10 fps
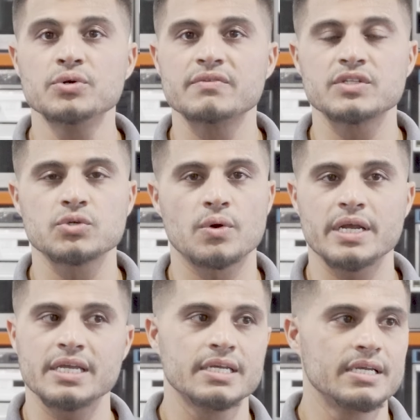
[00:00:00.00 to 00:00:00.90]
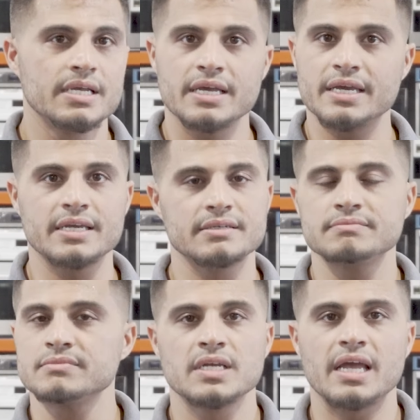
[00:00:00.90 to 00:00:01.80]
new inventory
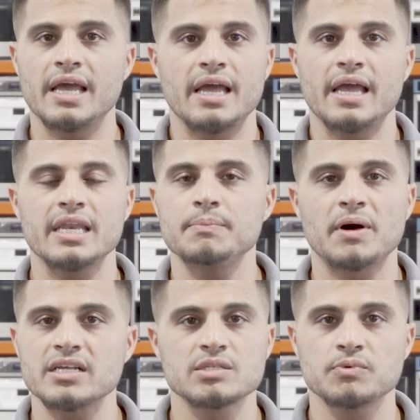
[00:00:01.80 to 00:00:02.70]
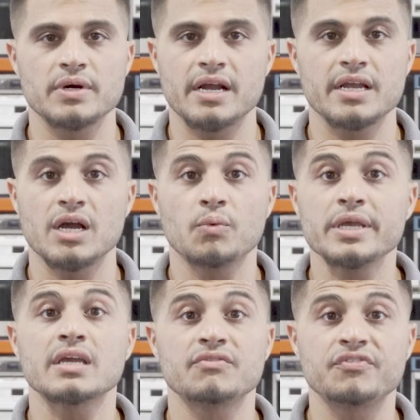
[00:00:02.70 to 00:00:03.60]
in any possible area
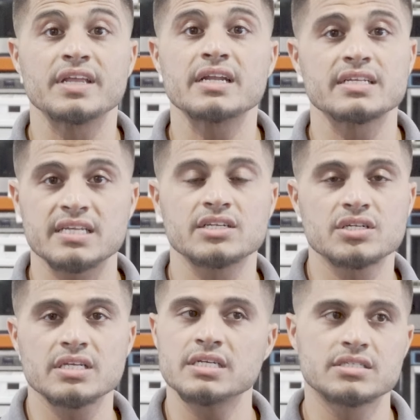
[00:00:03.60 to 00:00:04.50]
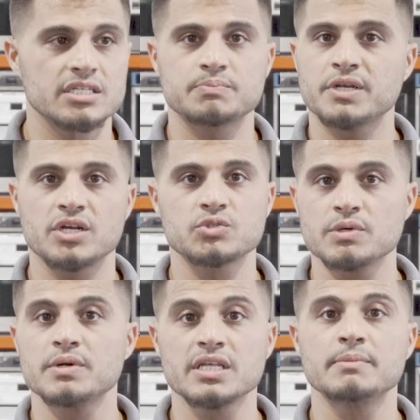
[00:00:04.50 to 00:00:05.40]
we could fit it essentially just because
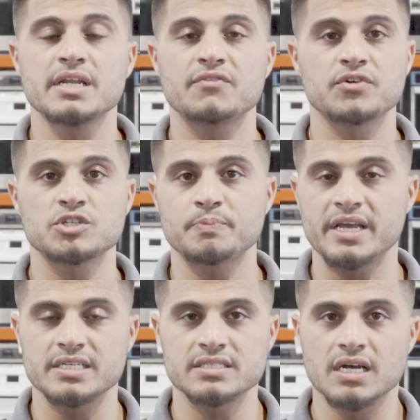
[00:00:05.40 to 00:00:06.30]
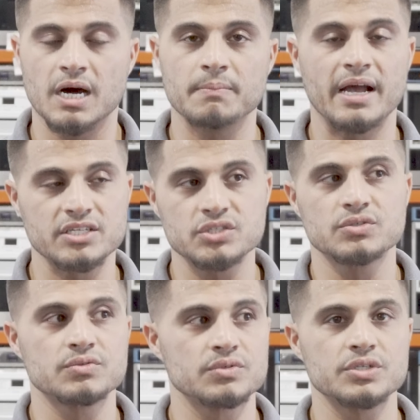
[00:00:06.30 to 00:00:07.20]
we were limited for space um, as
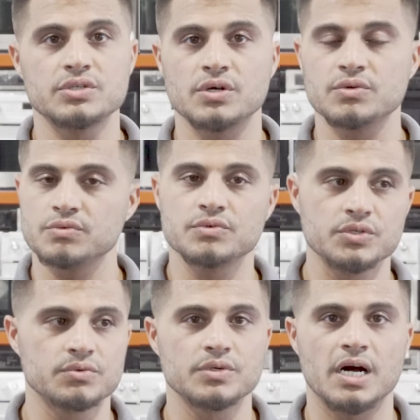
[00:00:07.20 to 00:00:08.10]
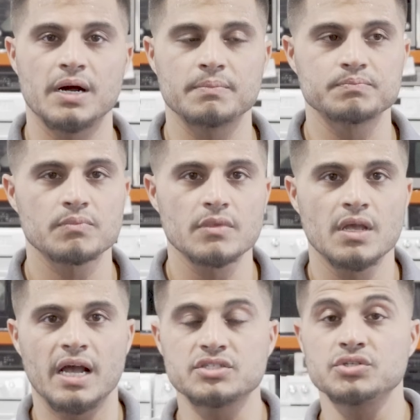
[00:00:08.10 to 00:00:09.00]
you you know you um,
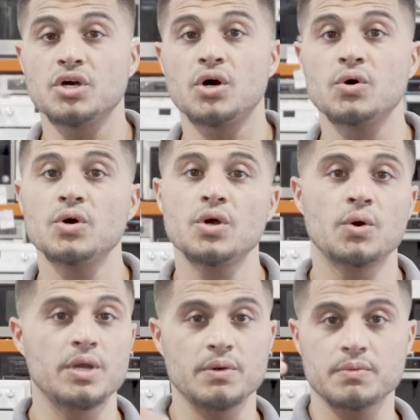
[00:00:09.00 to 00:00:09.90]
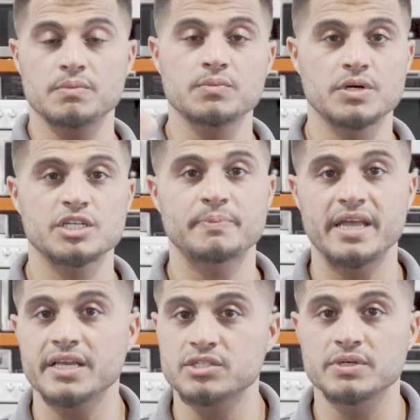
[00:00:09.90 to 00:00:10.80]
as you know we were
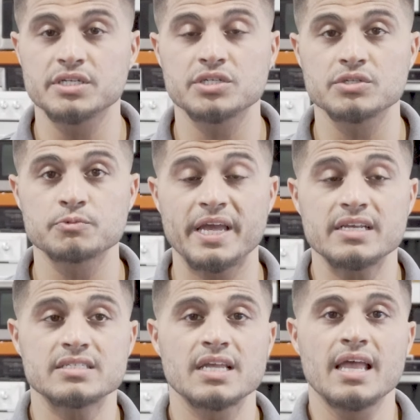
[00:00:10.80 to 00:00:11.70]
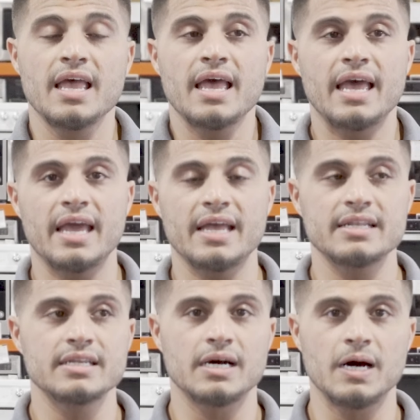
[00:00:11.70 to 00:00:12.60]
expanding into additional space
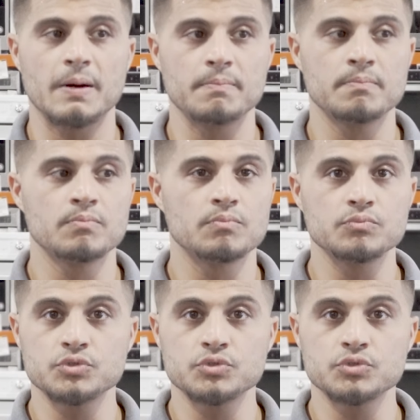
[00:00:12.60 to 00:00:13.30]
and um,